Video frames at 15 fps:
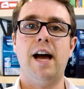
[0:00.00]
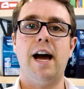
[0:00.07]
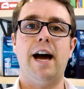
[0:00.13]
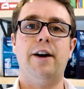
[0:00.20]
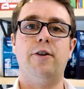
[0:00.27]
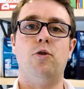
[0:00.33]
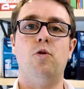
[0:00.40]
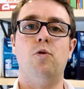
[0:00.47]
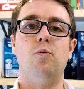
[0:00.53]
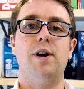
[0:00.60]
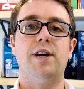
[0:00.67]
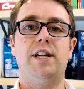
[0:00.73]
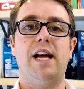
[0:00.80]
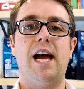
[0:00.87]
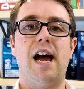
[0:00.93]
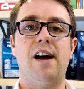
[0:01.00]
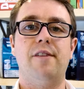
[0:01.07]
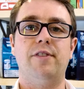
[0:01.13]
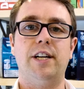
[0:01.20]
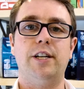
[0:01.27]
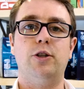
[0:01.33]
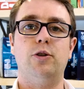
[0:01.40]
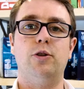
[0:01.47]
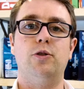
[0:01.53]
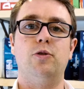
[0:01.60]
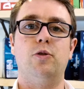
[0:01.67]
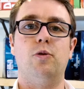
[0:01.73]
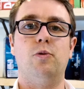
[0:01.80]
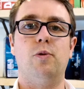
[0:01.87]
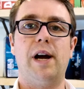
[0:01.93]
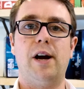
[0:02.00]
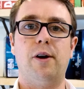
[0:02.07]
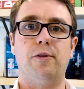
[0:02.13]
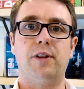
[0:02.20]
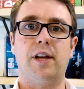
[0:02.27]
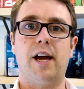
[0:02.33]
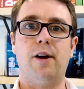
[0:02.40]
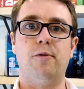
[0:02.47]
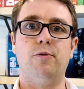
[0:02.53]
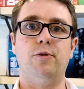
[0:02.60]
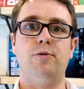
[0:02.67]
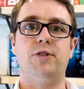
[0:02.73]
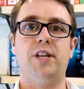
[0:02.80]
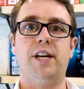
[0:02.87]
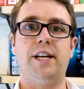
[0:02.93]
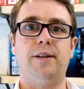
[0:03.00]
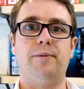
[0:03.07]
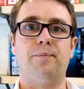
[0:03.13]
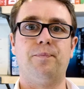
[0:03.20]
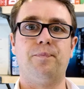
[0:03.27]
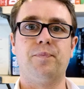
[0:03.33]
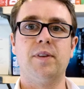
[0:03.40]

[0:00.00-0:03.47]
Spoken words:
and already have a good oral health care routine.